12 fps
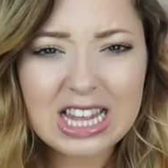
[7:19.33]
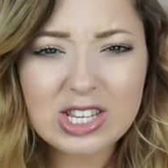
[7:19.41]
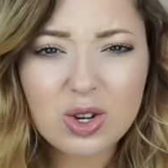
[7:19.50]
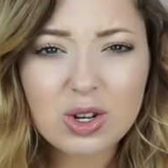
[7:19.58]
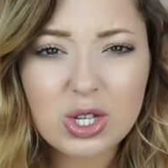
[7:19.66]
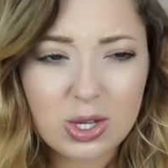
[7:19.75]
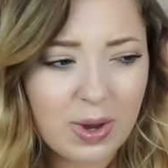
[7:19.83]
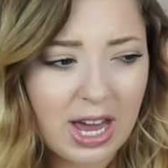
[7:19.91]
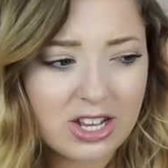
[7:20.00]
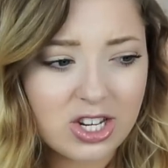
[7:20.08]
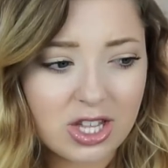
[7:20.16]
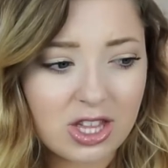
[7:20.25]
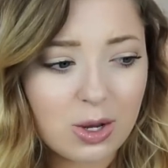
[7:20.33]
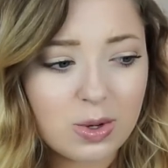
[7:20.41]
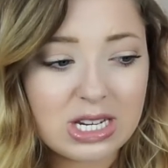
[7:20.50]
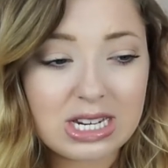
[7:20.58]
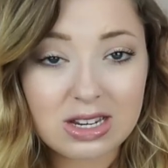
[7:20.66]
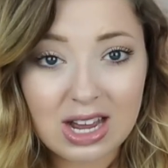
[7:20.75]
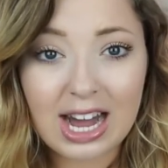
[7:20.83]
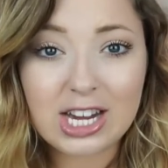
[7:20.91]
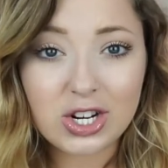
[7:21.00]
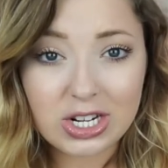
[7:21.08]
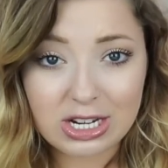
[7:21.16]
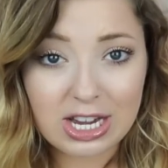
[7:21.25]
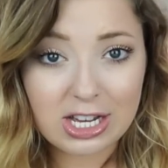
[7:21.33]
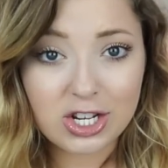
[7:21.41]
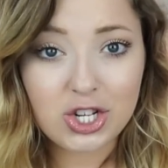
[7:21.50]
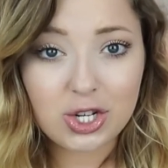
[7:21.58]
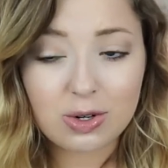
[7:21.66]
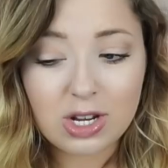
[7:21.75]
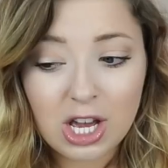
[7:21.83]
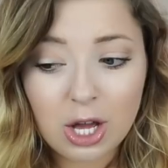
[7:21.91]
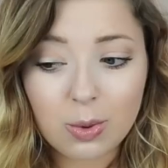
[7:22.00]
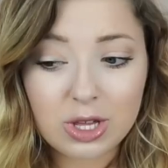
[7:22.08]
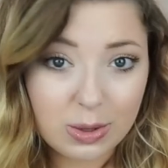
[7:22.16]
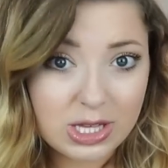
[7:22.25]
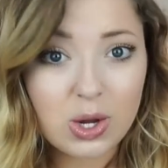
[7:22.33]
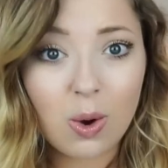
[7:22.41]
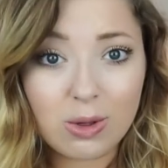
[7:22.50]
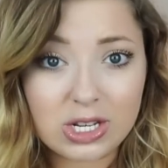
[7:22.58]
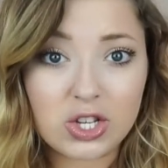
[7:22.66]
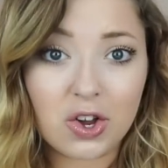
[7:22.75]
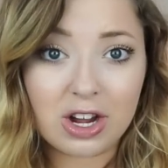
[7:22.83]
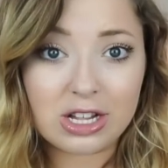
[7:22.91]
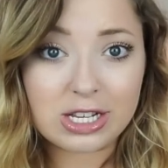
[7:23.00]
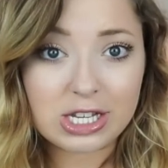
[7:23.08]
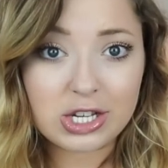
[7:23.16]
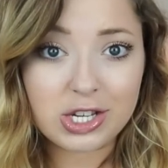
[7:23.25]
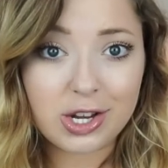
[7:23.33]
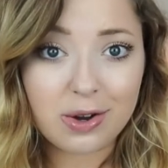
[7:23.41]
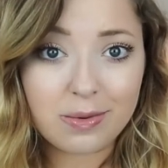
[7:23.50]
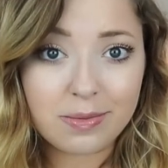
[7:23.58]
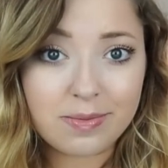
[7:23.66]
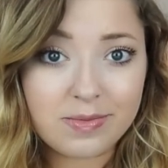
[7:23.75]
That song is so catchy. I think there was an entire day in June where that was the only song I listened to.